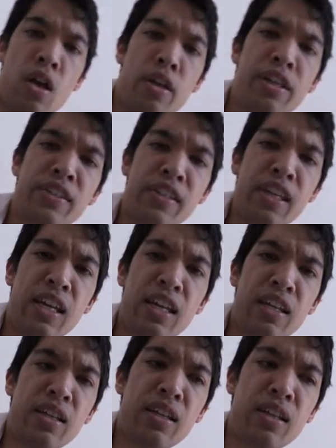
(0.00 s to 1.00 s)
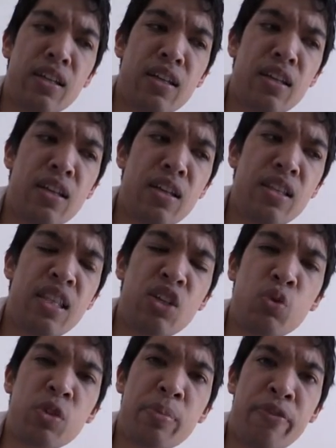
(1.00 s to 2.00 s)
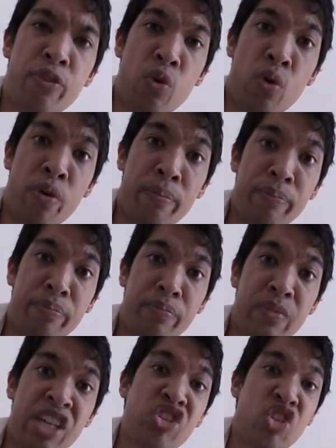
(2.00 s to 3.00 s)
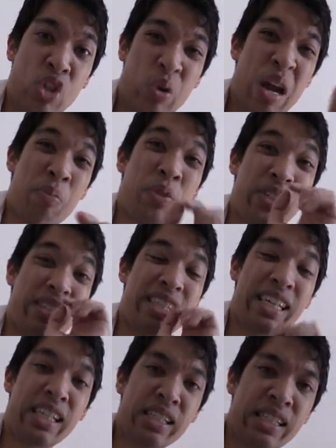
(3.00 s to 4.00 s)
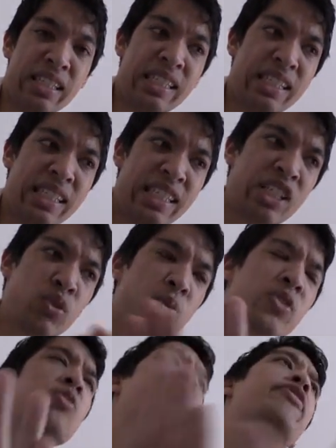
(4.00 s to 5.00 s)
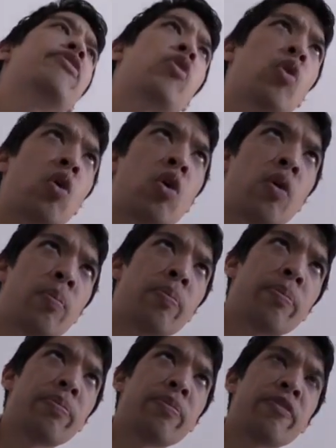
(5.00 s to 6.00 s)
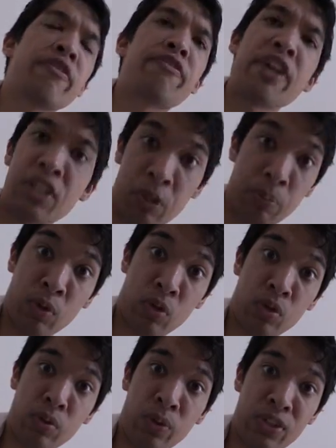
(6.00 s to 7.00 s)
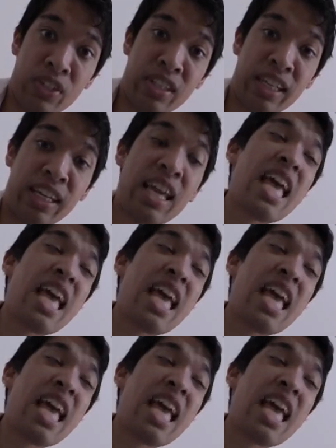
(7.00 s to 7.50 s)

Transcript: You see, this was before Instagram was a thing. This was before Facebook was a thing.